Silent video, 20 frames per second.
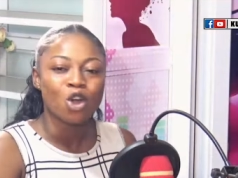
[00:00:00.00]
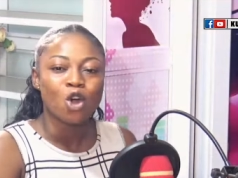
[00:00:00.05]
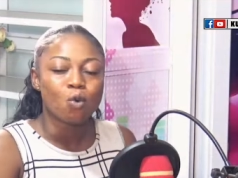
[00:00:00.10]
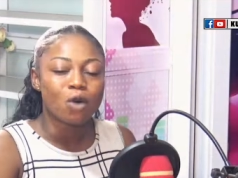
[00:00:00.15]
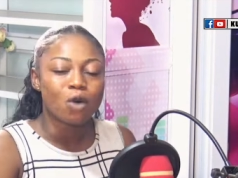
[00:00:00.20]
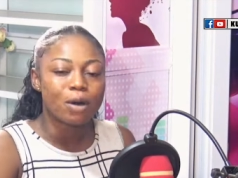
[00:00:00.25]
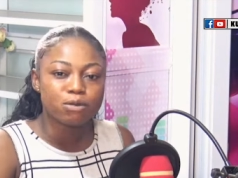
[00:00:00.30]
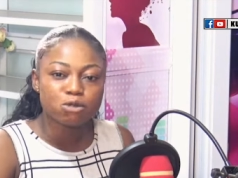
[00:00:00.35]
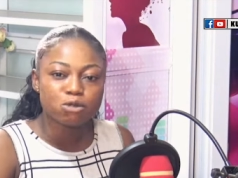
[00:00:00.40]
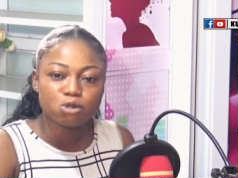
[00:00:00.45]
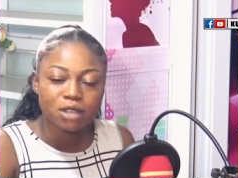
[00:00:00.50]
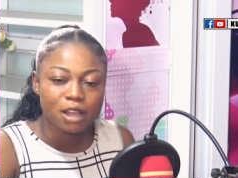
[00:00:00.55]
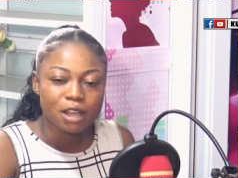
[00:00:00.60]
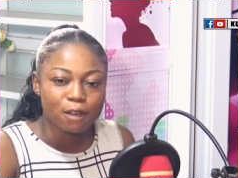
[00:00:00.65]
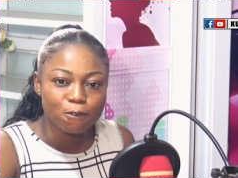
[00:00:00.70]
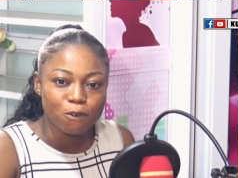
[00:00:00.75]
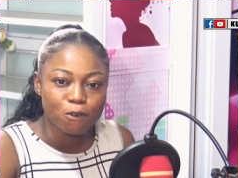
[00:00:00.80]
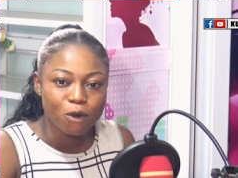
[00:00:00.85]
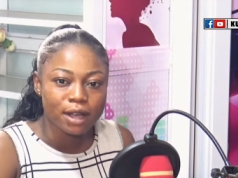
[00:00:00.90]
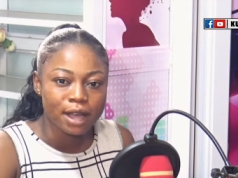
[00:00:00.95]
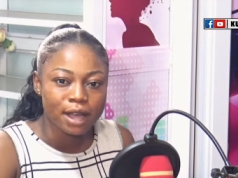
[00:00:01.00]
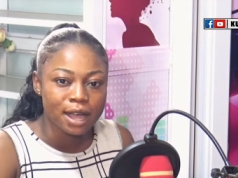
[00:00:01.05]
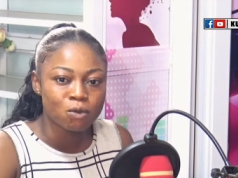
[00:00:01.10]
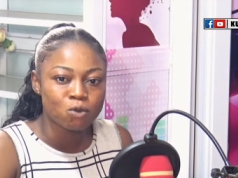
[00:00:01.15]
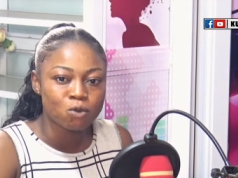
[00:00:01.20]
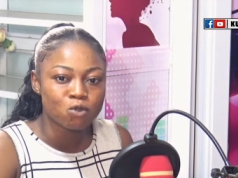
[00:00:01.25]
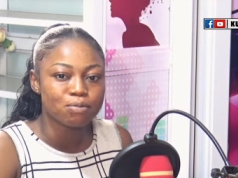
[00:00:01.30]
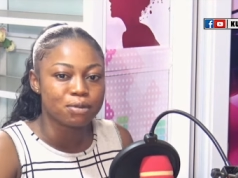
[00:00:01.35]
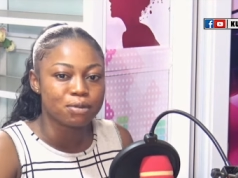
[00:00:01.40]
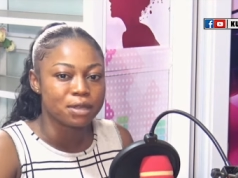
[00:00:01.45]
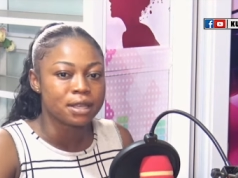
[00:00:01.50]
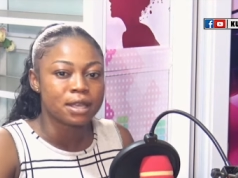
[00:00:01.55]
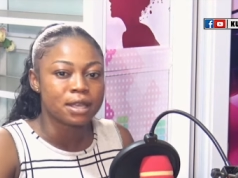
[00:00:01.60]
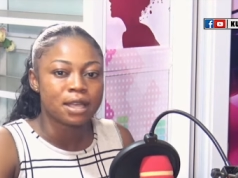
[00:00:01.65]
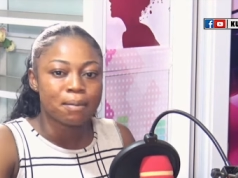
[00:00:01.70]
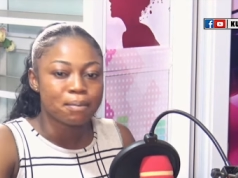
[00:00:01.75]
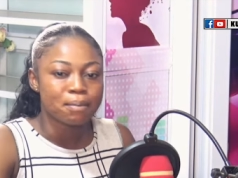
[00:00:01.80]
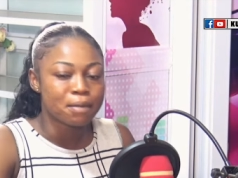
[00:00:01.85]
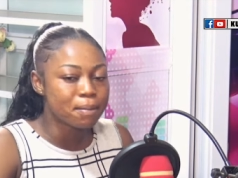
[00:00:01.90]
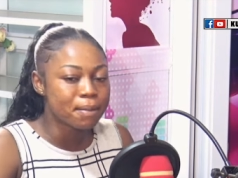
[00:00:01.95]
wo busuafo ka ho bi
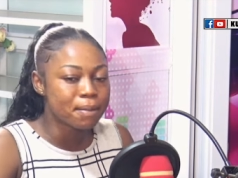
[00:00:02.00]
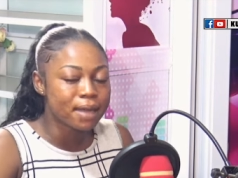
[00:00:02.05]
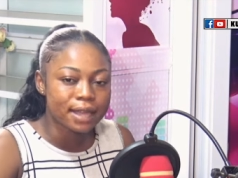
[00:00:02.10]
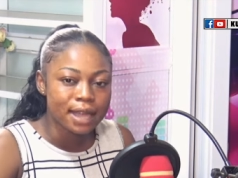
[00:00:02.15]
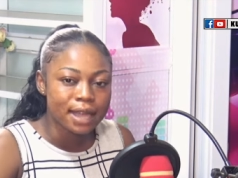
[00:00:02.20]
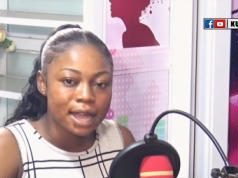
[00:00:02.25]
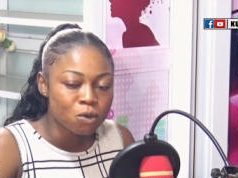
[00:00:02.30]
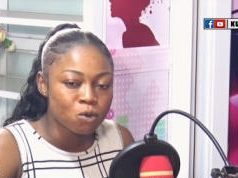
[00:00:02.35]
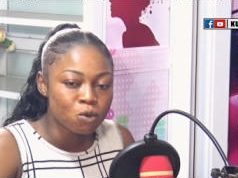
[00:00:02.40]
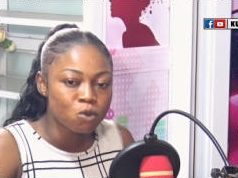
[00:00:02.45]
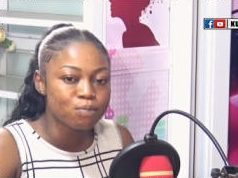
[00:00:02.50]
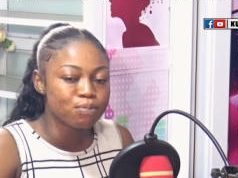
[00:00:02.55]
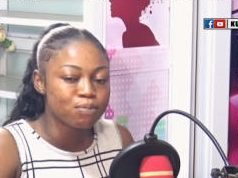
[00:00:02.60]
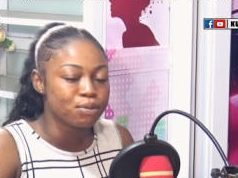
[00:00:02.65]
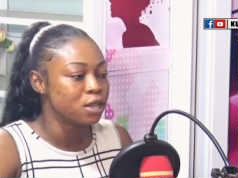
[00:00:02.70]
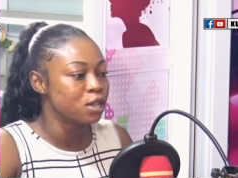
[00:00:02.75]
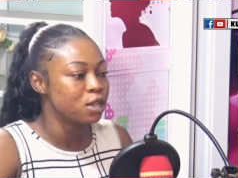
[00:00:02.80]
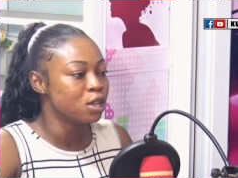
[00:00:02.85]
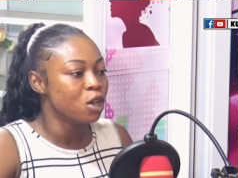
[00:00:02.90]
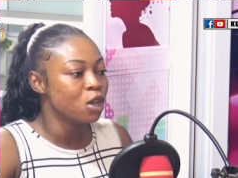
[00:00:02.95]
me ka ho bi